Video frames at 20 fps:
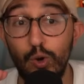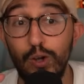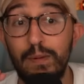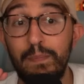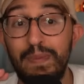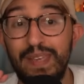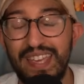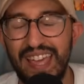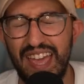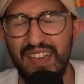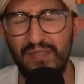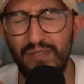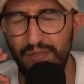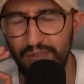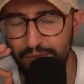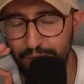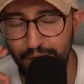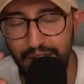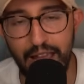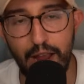could be a
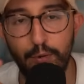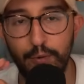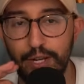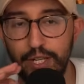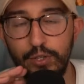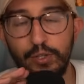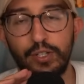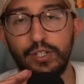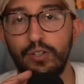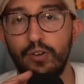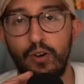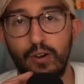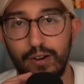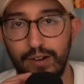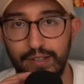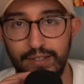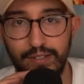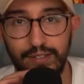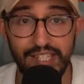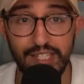very good
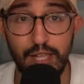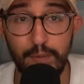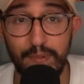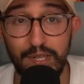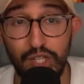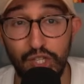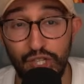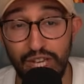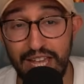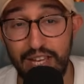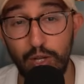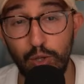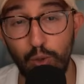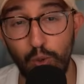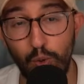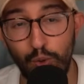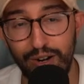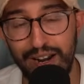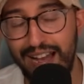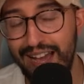card. Next up is
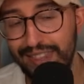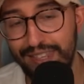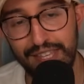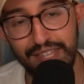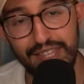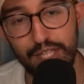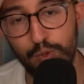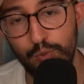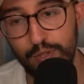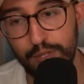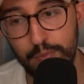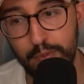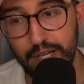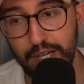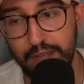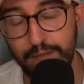Chandelure. I think this one's